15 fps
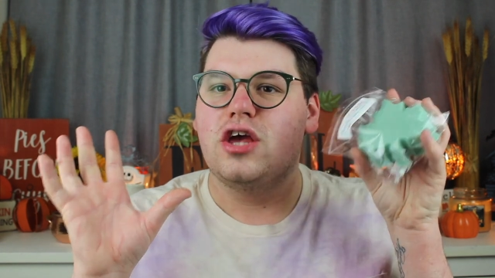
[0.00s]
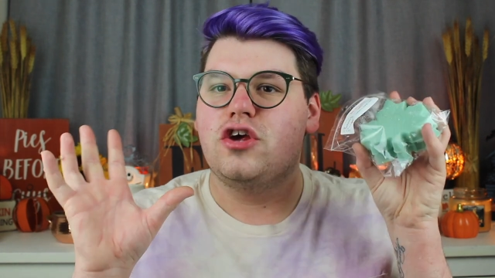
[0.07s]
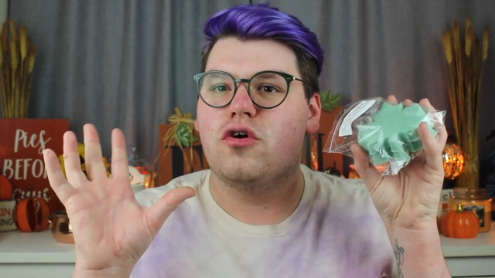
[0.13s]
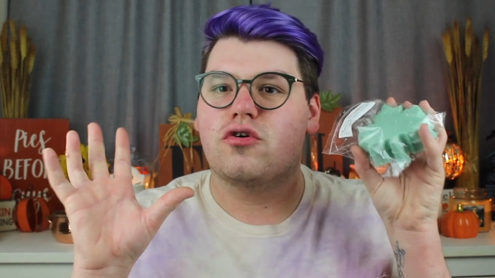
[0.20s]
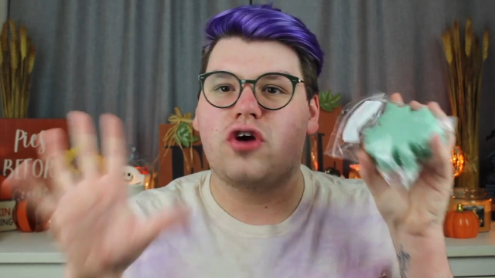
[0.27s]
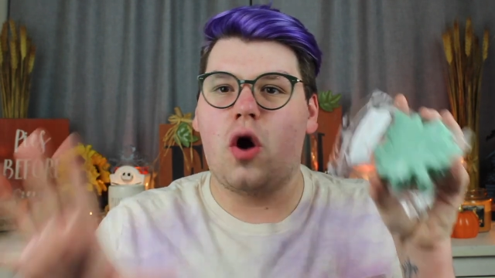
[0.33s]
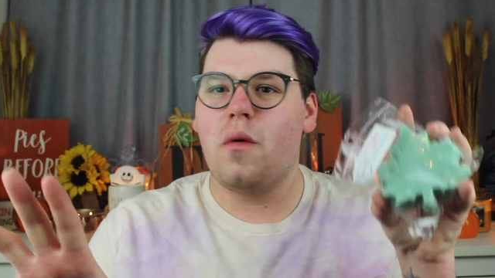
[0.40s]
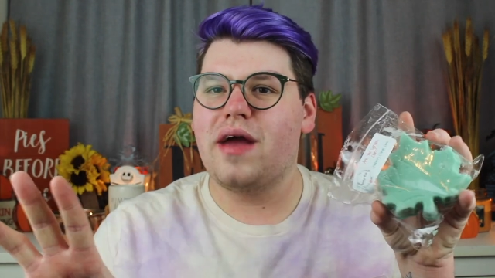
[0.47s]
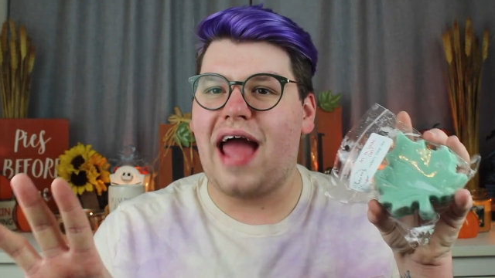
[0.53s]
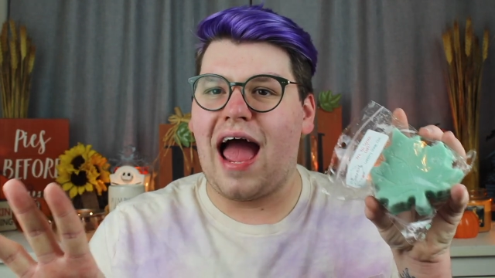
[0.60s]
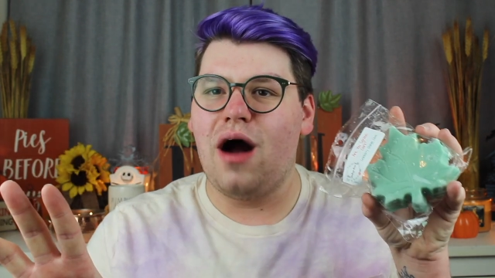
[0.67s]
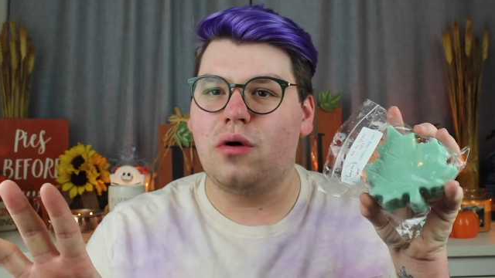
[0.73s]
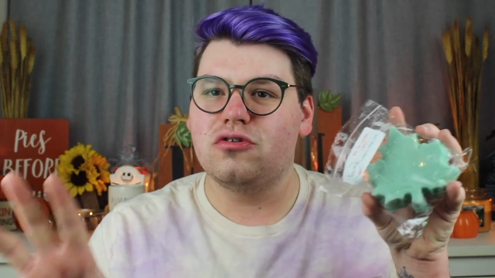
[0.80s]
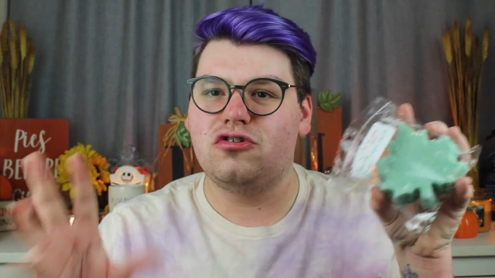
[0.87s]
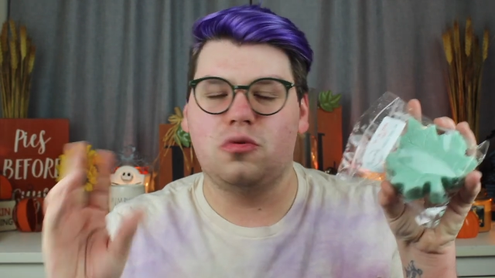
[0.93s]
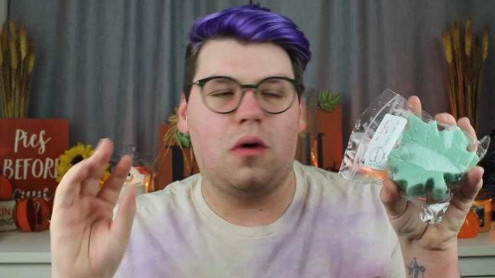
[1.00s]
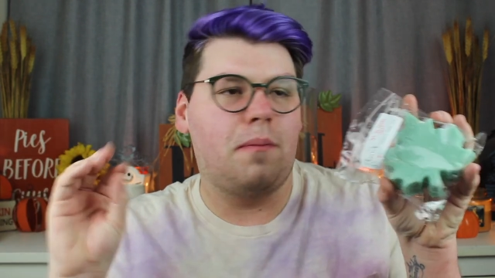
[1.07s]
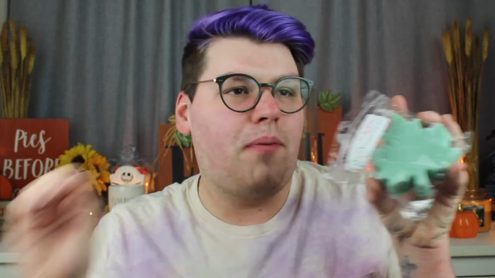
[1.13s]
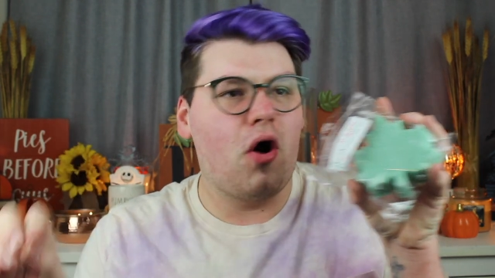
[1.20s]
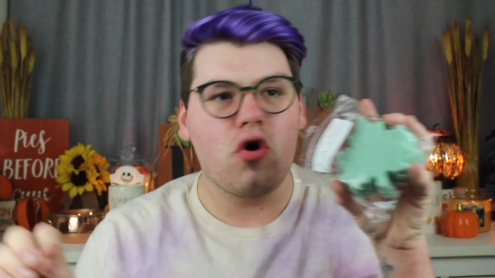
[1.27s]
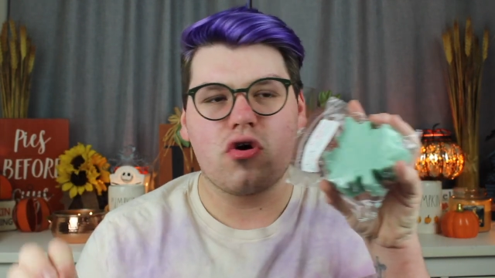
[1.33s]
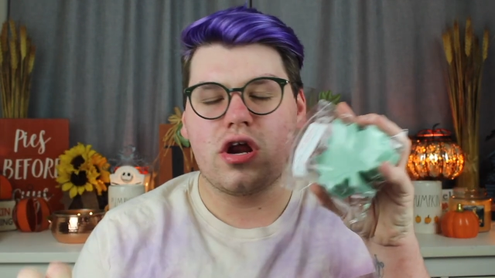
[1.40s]
You're going out to a
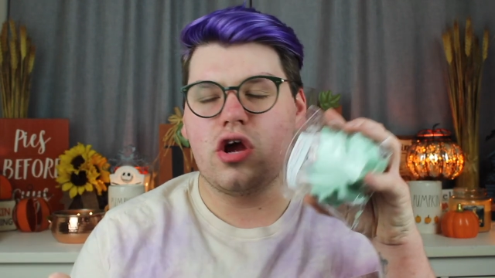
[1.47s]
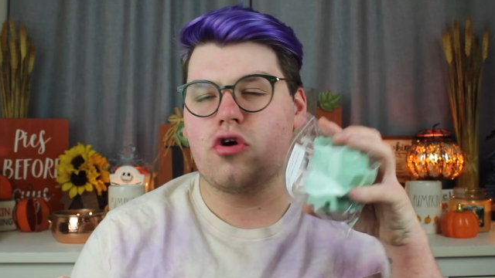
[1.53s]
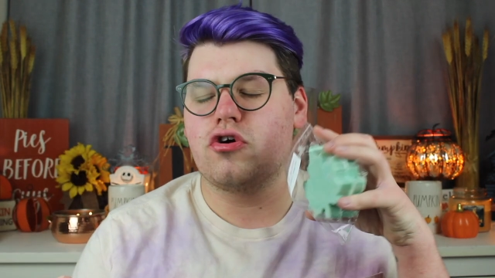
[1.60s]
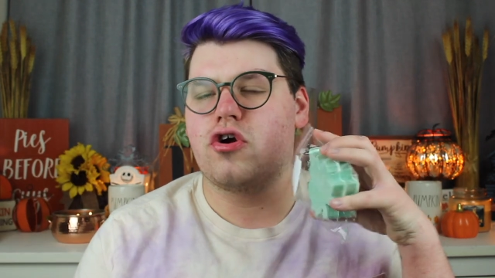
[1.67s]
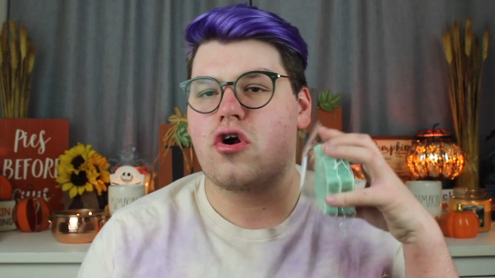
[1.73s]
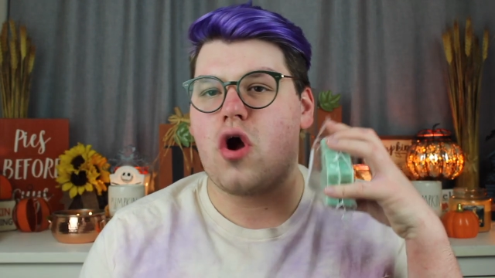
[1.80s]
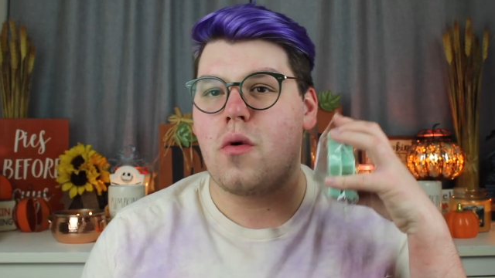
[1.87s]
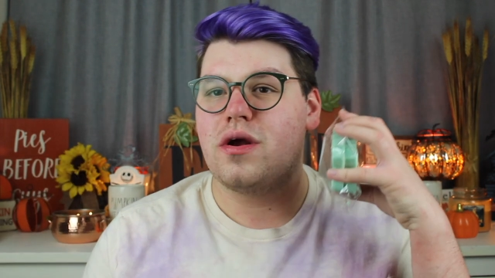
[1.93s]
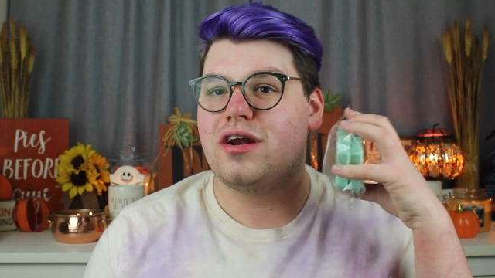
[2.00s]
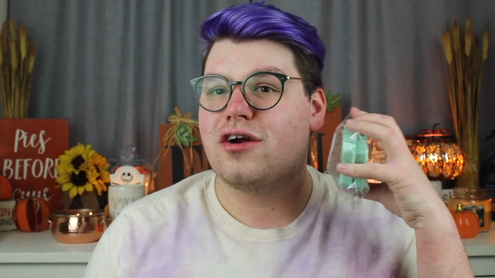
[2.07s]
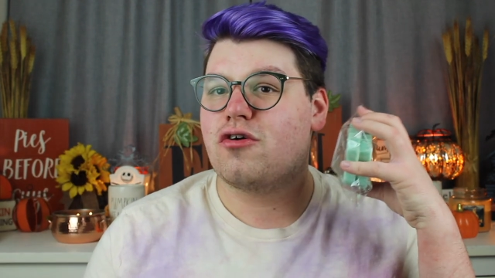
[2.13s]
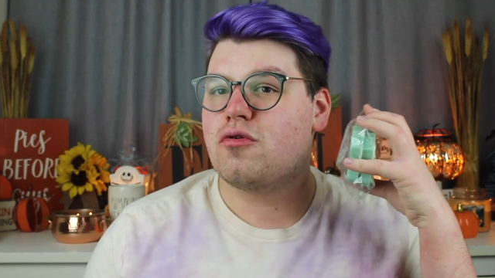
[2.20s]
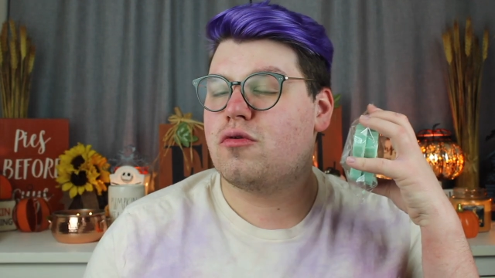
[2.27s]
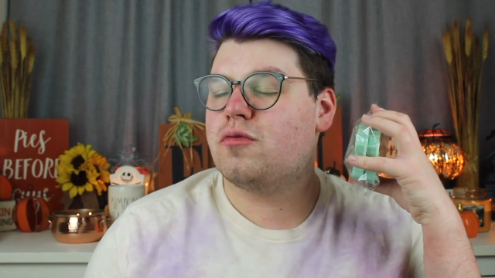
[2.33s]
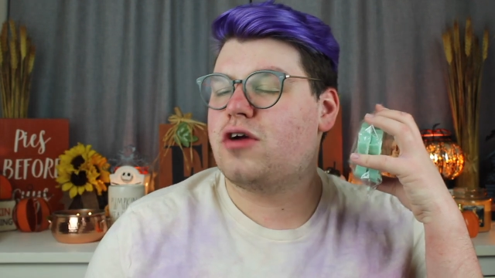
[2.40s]
party or you're going to